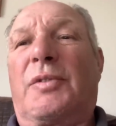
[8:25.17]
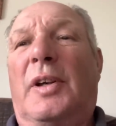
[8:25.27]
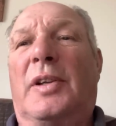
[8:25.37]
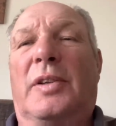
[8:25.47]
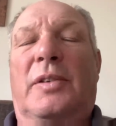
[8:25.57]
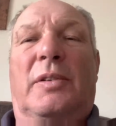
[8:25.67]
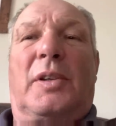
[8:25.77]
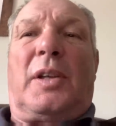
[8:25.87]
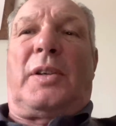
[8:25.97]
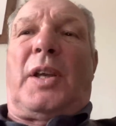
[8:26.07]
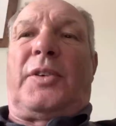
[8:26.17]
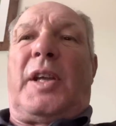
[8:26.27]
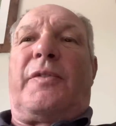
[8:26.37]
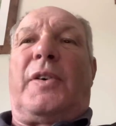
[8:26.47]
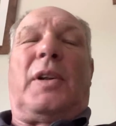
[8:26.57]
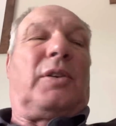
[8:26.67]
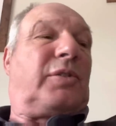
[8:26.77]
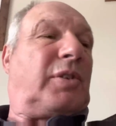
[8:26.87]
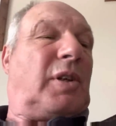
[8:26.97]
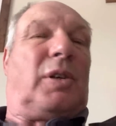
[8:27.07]
got a default,
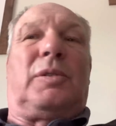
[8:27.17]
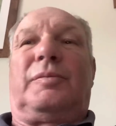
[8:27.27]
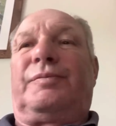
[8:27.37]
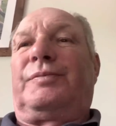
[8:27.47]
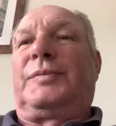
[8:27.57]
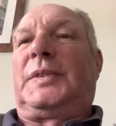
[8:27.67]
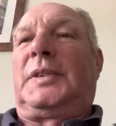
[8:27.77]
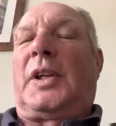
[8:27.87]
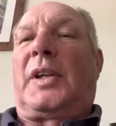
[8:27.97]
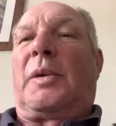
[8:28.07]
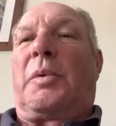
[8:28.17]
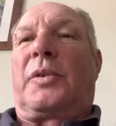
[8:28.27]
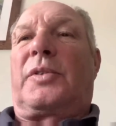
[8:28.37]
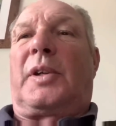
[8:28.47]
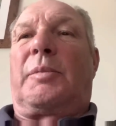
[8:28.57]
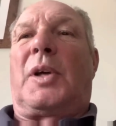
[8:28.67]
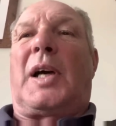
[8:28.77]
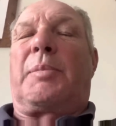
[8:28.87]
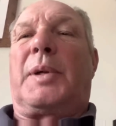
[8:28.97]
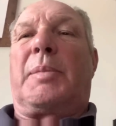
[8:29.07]
so not that I wanted. I'm not
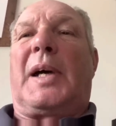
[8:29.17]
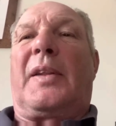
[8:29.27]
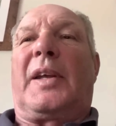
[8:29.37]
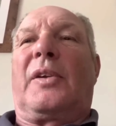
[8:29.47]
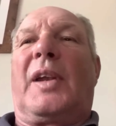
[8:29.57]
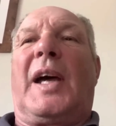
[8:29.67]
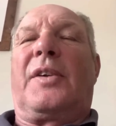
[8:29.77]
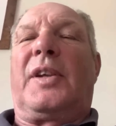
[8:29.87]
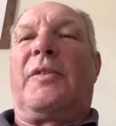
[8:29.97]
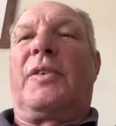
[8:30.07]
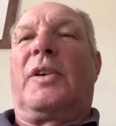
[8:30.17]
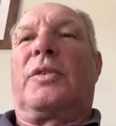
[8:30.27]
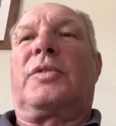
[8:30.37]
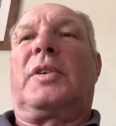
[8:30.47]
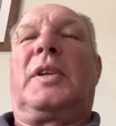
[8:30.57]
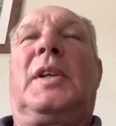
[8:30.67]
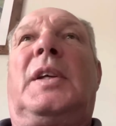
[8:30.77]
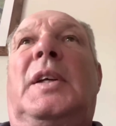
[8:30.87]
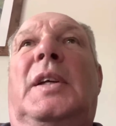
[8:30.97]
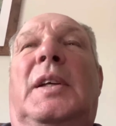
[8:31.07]
happy about that. I don't like defaults.
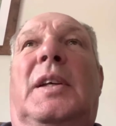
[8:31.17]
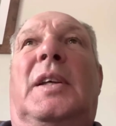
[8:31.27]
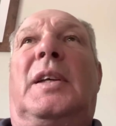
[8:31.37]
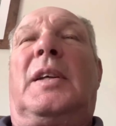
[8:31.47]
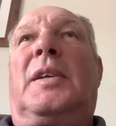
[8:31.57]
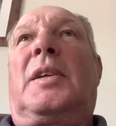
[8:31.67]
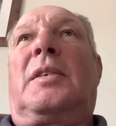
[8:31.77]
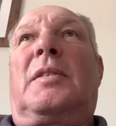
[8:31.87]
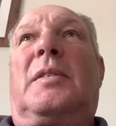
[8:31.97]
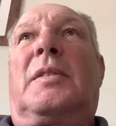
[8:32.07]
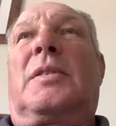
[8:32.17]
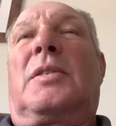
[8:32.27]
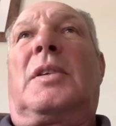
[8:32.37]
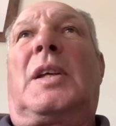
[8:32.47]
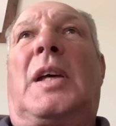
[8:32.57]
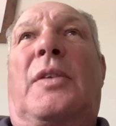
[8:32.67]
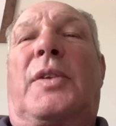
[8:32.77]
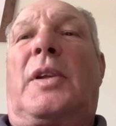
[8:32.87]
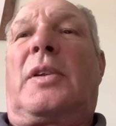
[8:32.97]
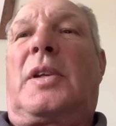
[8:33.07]
I
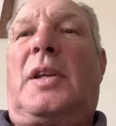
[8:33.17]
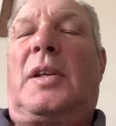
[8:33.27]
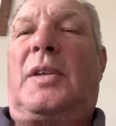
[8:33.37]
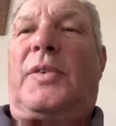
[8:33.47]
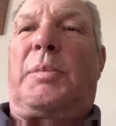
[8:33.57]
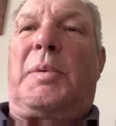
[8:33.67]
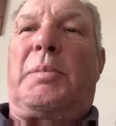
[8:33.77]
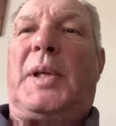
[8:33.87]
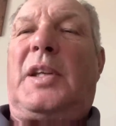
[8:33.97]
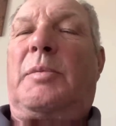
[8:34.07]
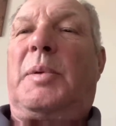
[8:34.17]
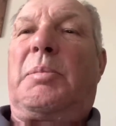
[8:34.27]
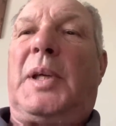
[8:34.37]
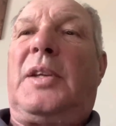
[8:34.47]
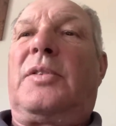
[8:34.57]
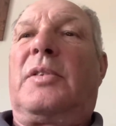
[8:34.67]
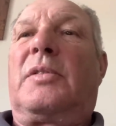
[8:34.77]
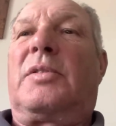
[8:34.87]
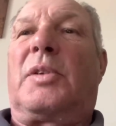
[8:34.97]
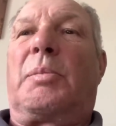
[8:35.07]
think if you've been beat, you've been
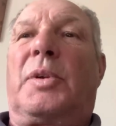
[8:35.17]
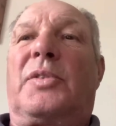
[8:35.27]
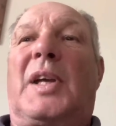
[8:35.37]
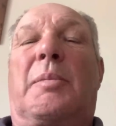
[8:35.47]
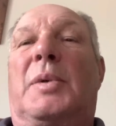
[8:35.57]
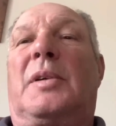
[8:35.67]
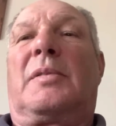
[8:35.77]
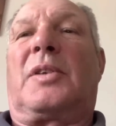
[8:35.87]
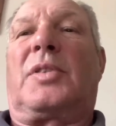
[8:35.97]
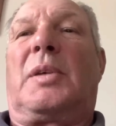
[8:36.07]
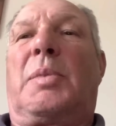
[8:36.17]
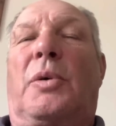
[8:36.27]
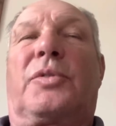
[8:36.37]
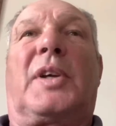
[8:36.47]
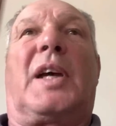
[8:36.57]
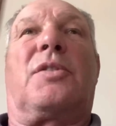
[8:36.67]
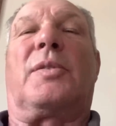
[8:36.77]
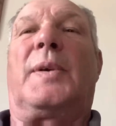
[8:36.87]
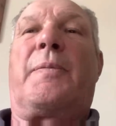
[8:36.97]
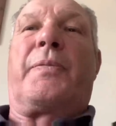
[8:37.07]
beaten. Simple as that, but I see both sides
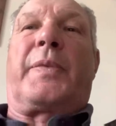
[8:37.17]
of it.